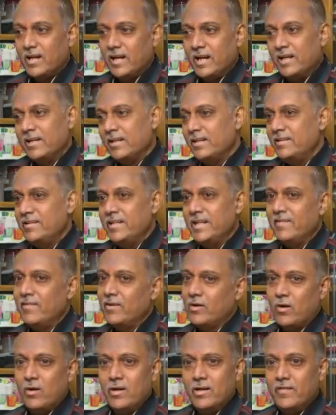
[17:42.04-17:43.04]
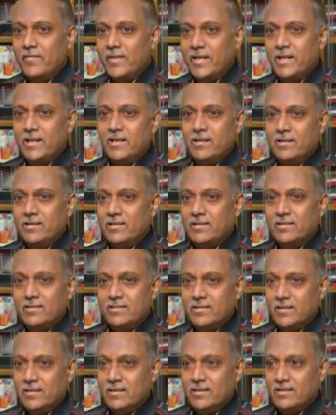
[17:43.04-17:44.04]
And they were all living
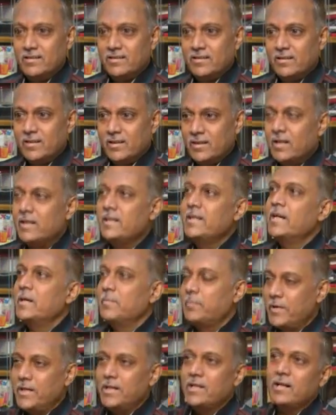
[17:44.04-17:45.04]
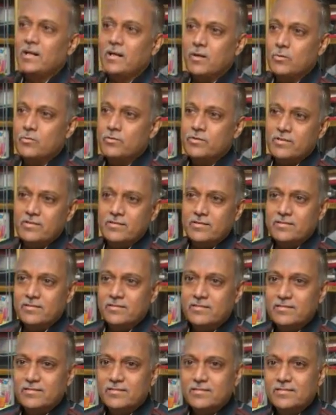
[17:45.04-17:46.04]
he had built a house,
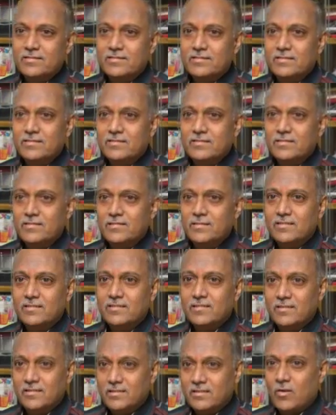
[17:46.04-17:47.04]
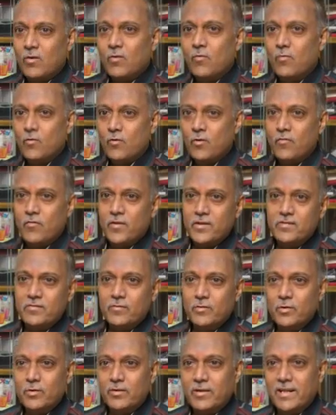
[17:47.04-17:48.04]
ground floor, first
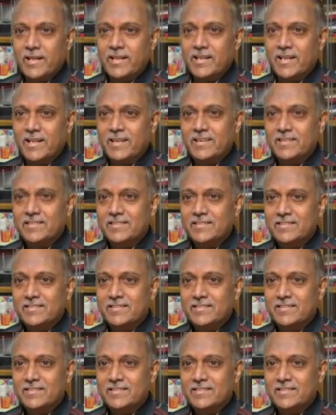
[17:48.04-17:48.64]
floor, like that.